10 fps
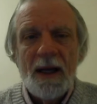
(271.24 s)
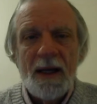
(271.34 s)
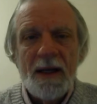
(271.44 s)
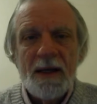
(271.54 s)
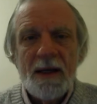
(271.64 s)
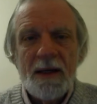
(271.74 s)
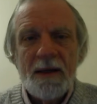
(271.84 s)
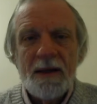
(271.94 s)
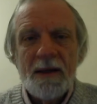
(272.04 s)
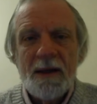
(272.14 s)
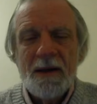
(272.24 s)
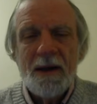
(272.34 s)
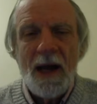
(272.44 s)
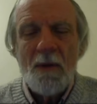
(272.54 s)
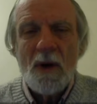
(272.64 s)
and uh,
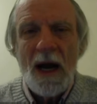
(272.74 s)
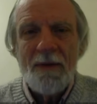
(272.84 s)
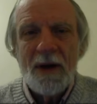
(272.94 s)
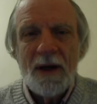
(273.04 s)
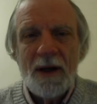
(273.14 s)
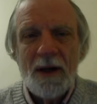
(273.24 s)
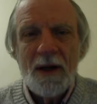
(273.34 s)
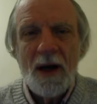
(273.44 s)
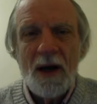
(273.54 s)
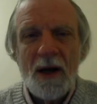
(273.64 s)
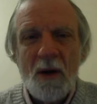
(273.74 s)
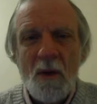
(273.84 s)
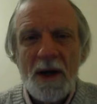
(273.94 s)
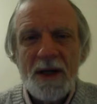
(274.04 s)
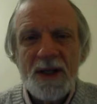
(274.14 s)
they were having uh,
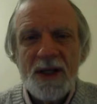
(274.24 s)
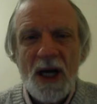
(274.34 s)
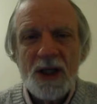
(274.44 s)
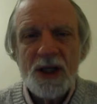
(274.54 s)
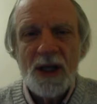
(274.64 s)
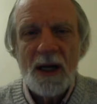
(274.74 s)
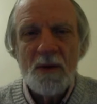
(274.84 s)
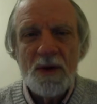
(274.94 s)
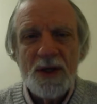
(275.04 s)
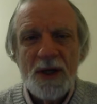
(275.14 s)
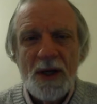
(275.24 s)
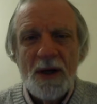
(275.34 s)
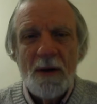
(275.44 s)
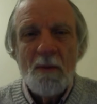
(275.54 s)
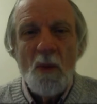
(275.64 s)
quite a discussion. I was
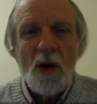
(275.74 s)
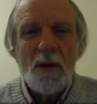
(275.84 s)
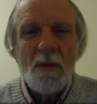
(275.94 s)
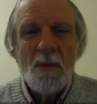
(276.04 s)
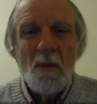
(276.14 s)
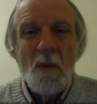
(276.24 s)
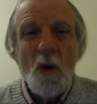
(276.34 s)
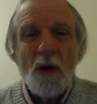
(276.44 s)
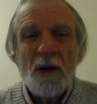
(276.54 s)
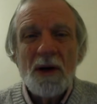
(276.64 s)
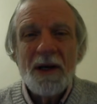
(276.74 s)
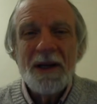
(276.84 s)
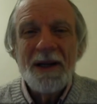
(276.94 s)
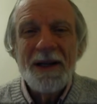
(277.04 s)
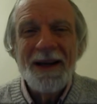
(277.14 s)
more more.
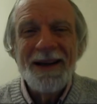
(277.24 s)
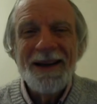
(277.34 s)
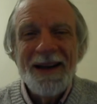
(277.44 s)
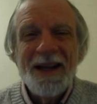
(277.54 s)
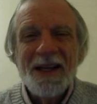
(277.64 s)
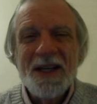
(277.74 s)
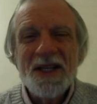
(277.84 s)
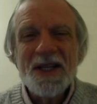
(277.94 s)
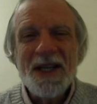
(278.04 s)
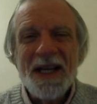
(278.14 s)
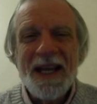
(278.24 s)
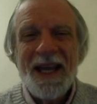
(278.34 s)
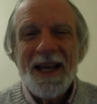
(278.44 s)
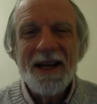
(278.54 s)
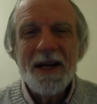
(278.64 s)
listening
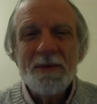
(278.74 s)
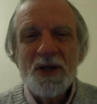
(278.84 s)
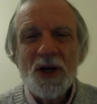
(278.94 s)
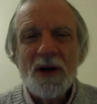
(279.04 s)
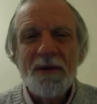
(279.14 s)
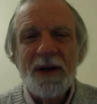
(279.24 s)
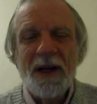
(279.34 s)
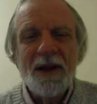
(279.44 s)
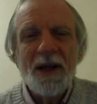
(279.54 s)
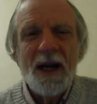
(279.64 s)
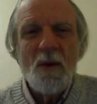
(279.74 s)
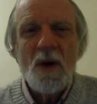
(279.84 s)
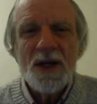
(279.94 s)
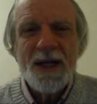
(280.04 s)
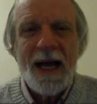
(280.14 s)
in and observing than I
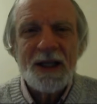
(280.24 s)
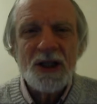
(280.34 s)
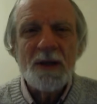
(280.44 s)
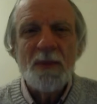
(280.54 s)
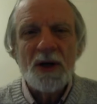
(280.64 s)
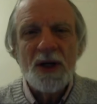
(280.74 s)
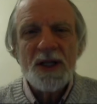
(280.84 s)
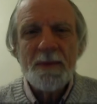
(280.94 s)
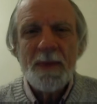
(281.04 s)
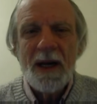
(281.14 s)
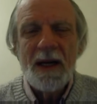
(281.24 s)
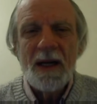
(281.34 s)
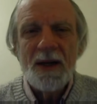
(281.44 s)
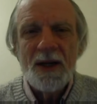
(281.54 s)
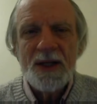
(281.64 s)
was actually
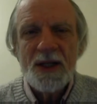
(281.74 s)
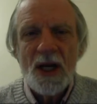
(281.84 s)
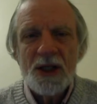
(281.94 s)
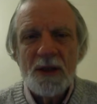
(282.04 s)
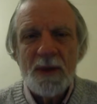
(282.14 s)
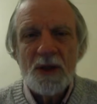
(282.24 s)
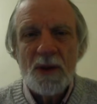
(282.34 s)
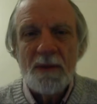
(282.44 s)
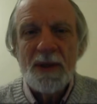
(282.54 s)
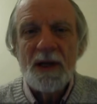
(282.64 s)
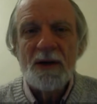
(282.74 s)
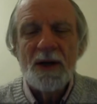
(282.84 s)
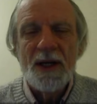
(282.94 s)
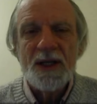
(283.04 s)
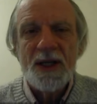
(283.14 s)
participating in the discussion between Peter
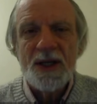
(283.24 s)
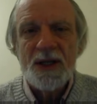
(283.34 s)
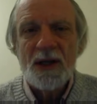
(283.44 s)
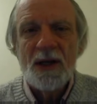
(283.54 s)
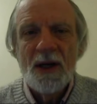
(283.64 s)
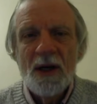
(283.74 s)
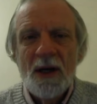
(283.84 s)
and his sister